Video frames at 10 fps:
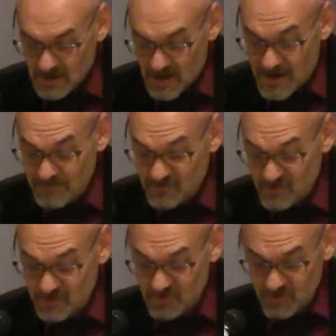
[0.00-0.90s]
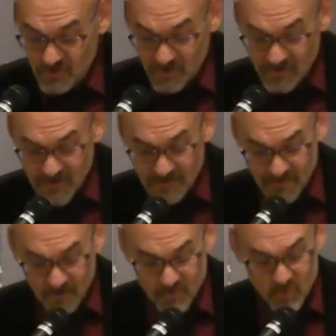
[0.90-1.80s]
I am certain you can think of
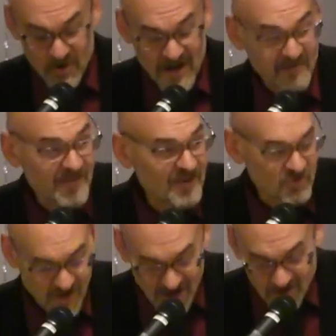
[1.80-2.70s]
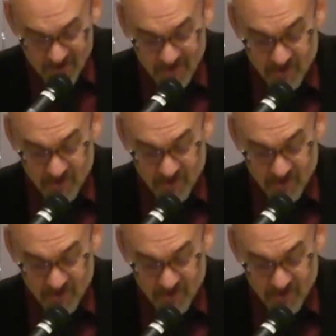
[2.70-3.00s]
those creative educators